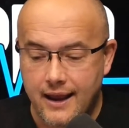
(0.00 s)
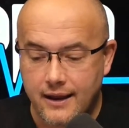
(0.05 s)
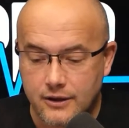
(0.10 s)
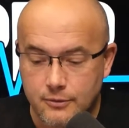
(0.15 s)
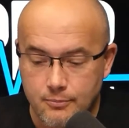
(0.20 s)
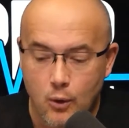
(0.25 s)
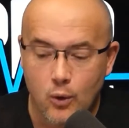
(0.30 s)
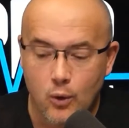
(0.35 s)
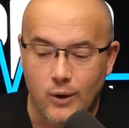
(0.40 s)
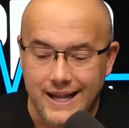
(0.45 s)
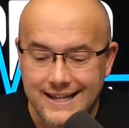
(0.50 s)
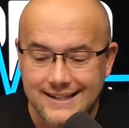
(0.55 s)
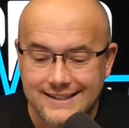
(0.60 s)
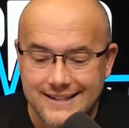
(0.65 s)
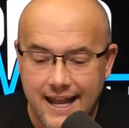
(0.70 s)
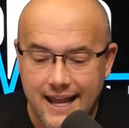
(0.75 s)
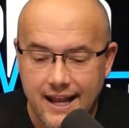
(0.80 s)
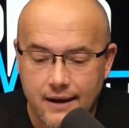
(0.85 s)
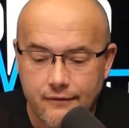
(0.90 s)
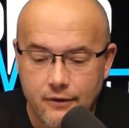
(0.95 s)
more
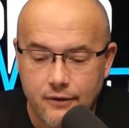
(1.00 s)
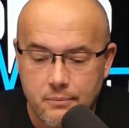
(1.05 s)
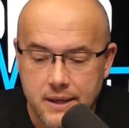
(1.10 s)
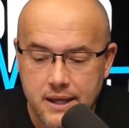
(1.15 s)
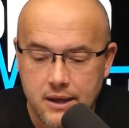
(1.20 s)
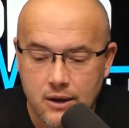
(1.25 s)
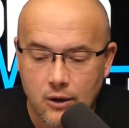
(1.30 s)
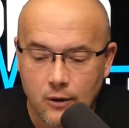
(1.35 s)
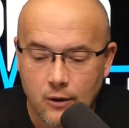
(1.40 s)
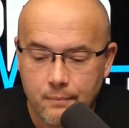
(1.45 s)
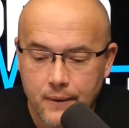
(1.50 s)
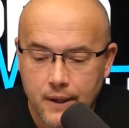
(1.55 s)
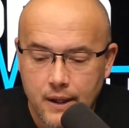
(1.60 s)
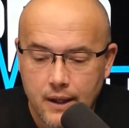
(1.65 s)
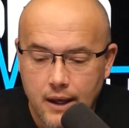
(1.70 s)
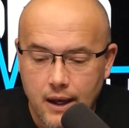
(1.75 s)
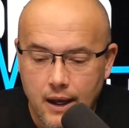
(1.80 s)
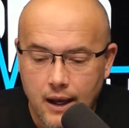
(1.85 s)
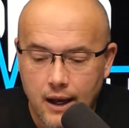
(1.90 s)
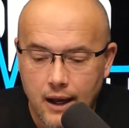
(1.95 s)
intake of a meal.
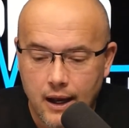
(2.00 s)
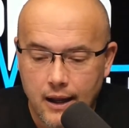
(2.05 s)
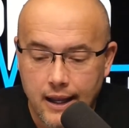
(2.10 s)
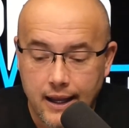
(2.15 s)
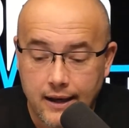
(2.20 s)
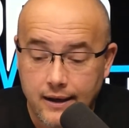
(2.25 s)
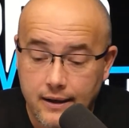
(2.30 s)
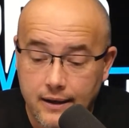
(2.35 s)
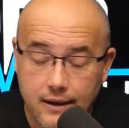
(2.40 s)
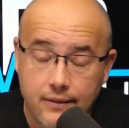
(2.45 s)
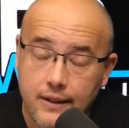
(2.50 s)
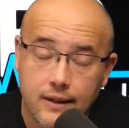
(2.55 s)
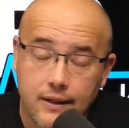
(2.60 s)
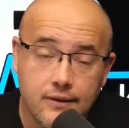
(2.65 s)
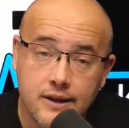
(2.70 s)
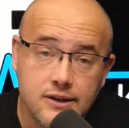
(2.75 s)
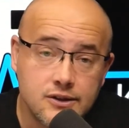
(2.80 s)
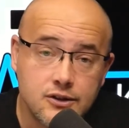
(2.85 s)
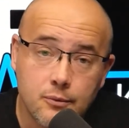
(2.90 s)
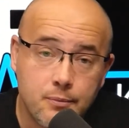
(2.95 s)

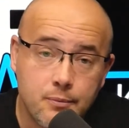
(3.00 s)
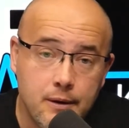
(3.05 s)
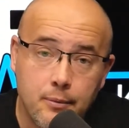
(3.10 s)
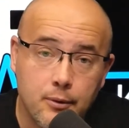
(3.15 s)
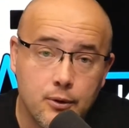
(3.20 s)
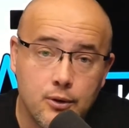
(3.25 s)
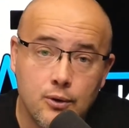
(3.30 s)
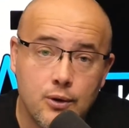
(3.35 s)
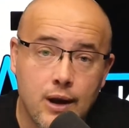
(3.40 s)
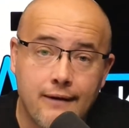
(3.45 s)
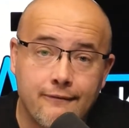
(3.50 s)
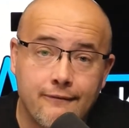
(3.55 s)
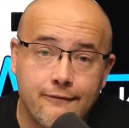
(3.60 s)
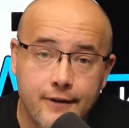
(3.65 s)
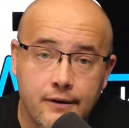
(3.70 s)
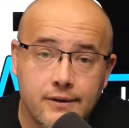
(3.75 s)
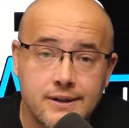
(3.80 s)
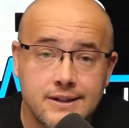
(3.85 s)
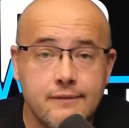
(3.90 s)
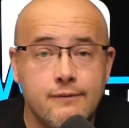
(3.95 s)
These are people who have
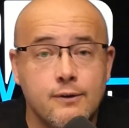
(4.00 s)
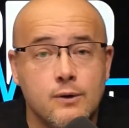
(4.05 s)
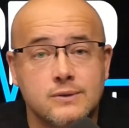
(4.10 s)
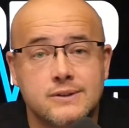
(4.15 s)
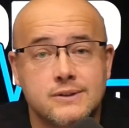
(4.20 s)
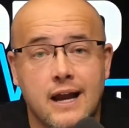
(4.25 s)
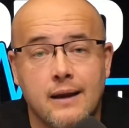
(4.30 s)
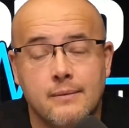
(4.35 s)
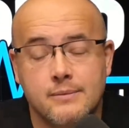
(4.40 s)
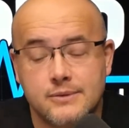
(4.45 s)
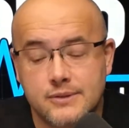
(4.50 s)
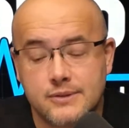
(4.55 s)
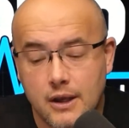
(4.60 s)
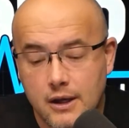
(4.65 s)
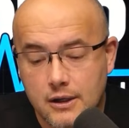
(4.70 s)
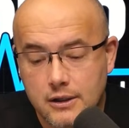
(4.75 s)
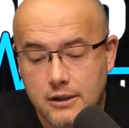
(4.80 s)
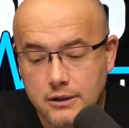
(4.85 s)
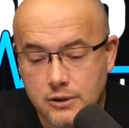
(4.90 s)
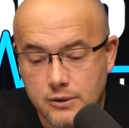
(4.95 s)
very difficult times
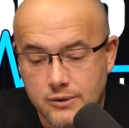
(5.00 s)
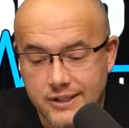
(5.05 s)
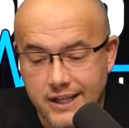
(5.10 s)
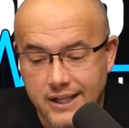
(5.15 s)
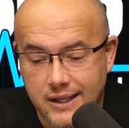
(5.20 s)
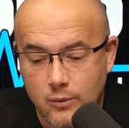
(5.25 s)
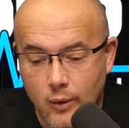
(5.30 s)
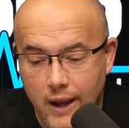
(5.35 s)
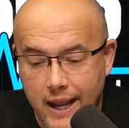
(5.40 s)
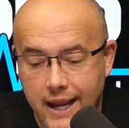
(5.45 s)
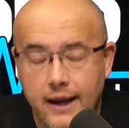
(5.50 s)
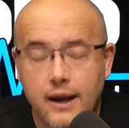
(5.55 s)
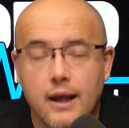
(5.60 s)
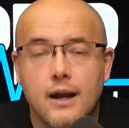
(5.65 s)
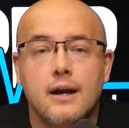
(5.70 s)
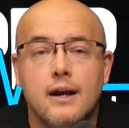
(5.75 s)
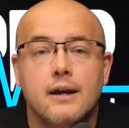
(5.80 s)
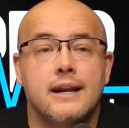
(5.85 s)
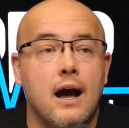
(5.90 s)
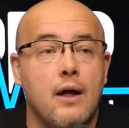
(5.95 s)
losing weight.
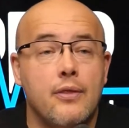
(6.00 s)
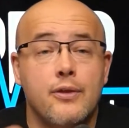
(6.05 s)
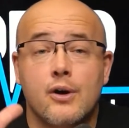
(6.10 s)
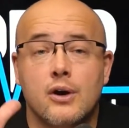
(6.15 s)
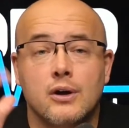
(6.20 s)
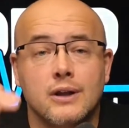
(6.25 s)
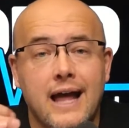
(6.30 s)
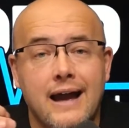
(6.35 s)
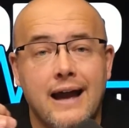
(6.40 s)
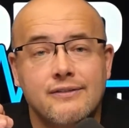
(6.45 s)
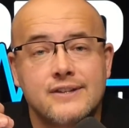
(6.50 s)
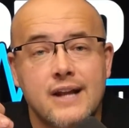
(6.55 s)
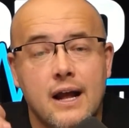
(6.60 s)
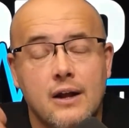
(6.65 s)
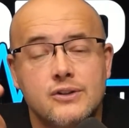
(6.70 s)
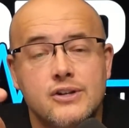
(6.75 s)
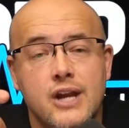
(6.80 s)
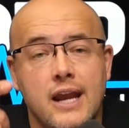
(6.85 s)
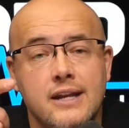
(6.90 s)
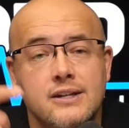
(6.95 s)
Now, there are
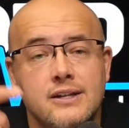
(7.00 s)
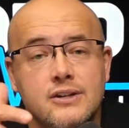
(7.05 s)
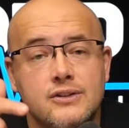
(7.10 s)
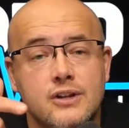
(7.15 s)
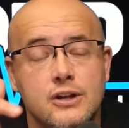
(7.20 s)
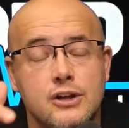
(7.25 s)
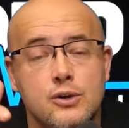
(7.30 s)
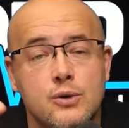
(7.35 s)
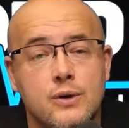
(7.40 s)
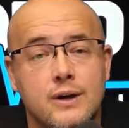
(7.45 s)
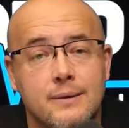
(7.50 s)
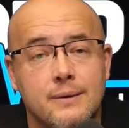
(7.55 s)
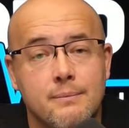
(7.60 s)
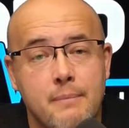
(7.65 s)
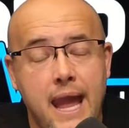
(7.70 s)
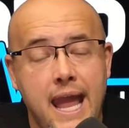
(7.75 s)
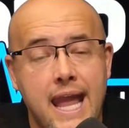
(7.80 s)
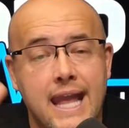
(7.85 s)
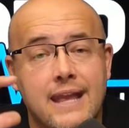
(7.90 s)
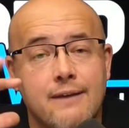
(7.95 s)
lifestyle changes that you can
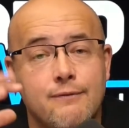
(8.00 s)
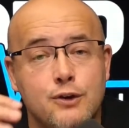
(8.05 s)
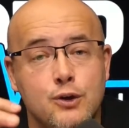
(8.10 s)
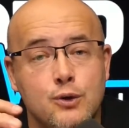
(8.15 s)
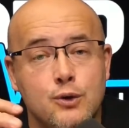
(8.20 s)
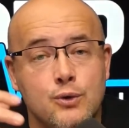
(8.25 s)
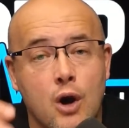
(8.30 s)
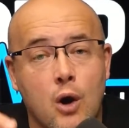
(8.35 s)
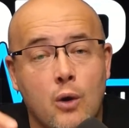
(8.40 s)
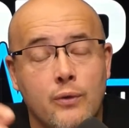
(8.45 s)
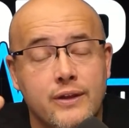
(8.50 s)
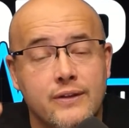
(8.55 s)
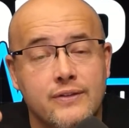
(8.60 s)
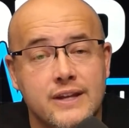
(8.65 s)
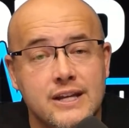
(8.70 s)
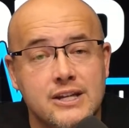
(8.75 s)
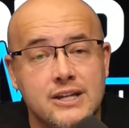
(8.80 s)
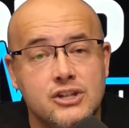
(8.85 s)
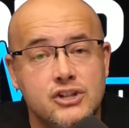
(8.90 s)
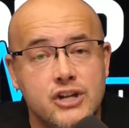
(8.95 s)
make if you know that
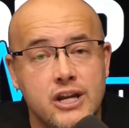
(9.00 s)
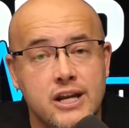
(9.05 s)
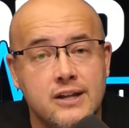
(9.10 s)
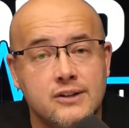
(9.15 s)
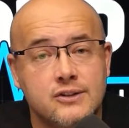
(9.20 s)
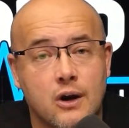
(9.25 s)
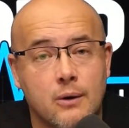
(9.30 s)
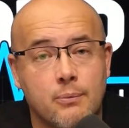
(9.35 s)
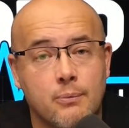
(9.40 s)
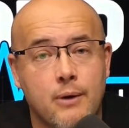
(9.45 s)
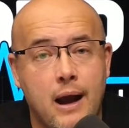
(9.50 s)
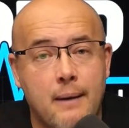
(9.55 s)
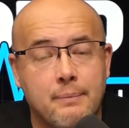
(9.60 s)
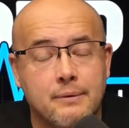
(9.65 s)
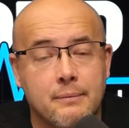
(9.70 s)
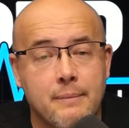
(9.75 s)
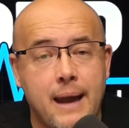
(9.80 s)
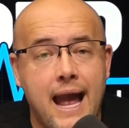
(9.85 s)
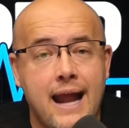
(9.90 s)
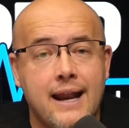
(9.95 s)
these genes are
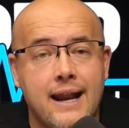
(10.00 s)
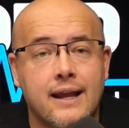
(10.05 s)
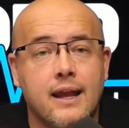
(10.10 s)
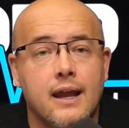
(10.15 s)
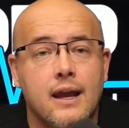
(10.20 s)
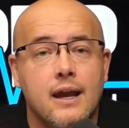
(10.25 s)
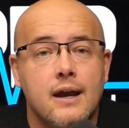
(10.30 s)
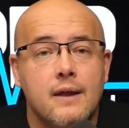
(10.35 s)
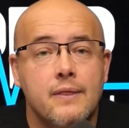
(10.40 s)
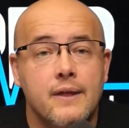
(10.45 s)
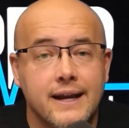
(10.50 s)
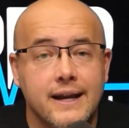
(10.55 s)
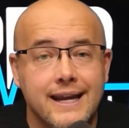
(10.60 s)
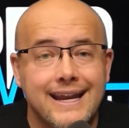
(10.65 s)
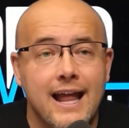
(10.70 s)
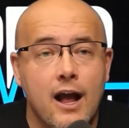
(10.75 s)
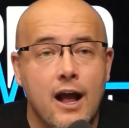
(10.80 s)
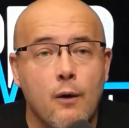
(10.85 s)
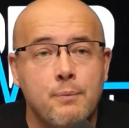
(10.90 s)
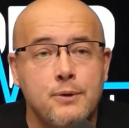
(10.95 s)
problematic that
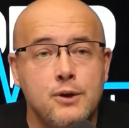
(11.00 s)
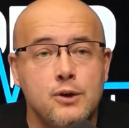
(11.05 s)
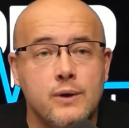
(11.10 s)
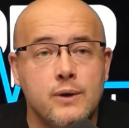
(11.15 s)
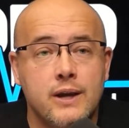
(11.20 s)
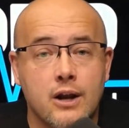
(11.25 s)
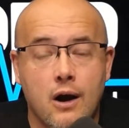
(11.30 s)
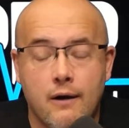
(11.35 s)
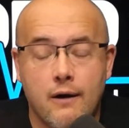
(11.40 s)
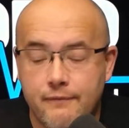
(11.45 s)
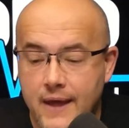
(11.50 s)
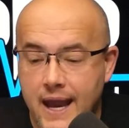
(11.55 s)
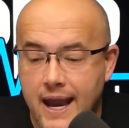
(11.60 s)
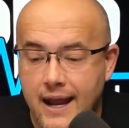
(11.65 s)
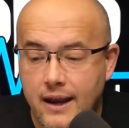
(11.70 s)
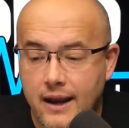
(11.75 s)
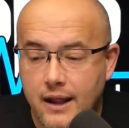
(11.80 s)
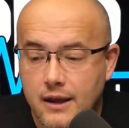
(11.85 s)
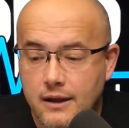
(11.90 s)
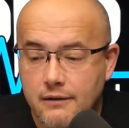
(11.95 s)
can help you get off
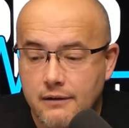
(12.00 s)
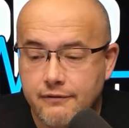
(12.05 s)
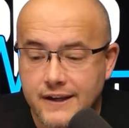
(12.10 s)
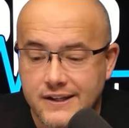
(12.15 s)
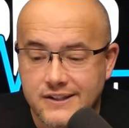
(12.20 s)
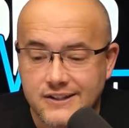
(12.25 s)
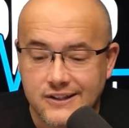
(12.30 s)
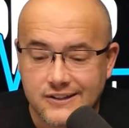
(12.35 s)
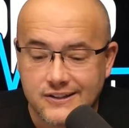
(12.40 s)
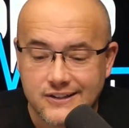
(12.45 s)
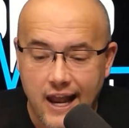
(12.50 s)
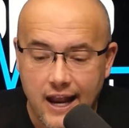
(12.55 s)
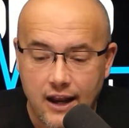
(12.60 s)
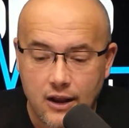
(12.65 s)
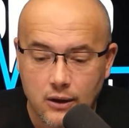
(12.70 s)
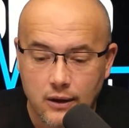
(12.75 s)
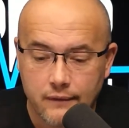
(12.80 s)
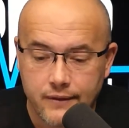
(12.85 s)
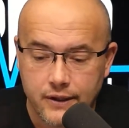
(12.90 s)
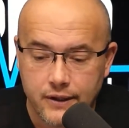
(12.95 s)
that vicious
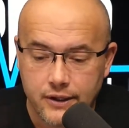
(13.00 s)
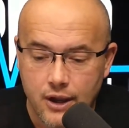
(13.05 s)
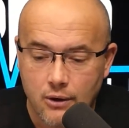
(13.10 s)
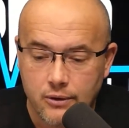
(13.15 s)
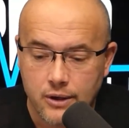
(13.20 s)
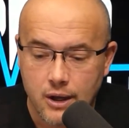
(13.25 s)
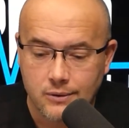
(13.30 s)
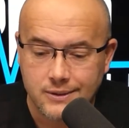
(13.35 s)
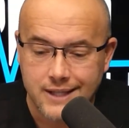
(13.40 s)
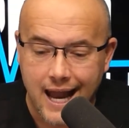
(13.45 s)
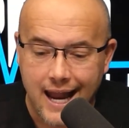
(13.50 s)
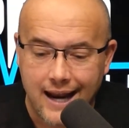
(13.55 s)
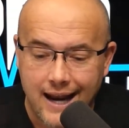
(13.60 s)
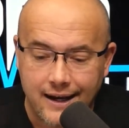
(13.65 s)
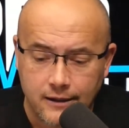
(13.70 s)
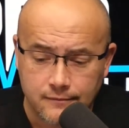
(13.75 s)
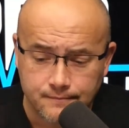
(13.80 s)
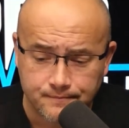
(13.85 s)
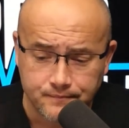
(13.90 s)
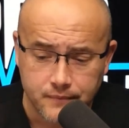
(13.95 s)
cycle of the yo-yo
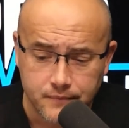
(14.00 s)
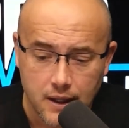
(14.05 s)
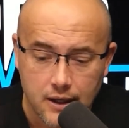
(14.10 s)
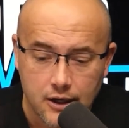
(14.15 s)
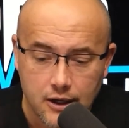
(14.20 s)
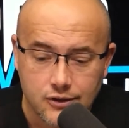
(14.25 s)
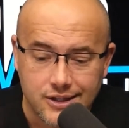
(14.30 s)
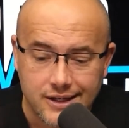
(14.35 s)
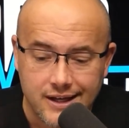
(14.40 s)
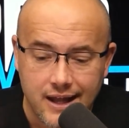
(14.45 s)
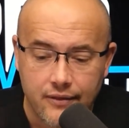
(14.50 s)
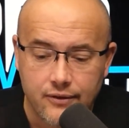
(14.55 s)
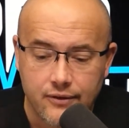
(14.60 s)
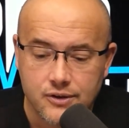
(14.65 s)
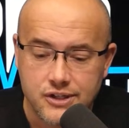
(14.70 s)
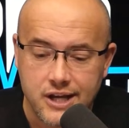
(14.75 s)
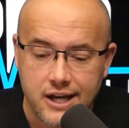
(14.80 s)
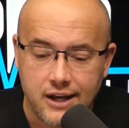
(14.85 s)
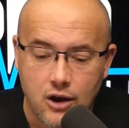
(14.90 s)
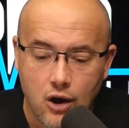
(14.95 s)
dieting. There's another
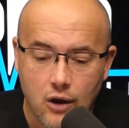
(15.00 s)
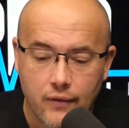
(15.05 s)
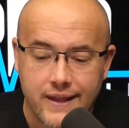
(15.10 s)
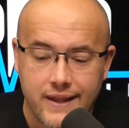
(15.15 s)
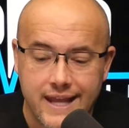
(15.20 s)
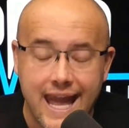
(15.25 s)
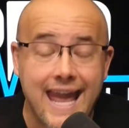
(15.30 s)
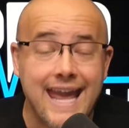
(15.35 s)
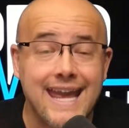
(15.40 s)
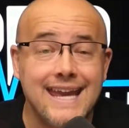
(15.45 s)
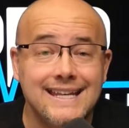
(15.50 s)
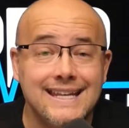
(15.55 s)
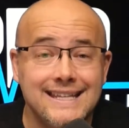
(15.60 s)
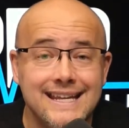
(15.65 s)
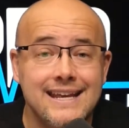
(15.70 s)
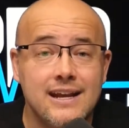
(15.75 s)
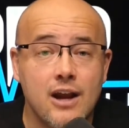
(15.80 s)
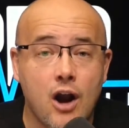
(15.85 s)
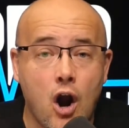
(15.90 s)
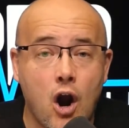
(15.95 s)
gene called the
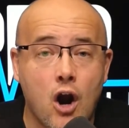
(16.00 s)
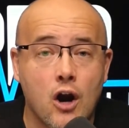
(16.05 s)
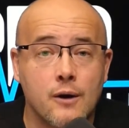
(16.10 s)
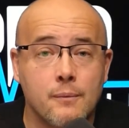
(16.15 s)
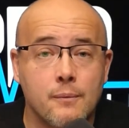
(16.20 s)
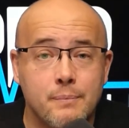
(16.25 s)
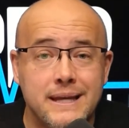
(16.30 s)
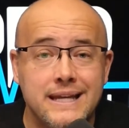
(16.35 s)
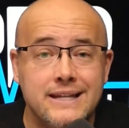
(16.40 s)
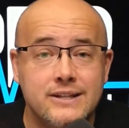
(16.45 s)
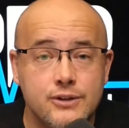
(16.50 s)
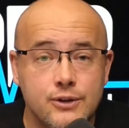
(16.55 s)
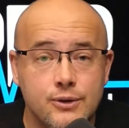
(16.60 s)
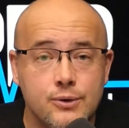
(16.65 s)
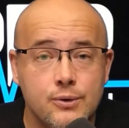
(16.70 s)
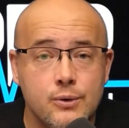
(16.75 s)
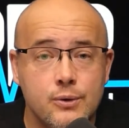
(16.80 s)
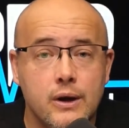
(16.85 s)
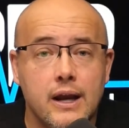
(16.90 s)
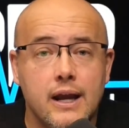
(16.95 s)

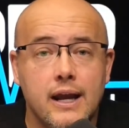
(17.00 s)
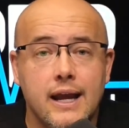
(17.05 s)
ADRB2.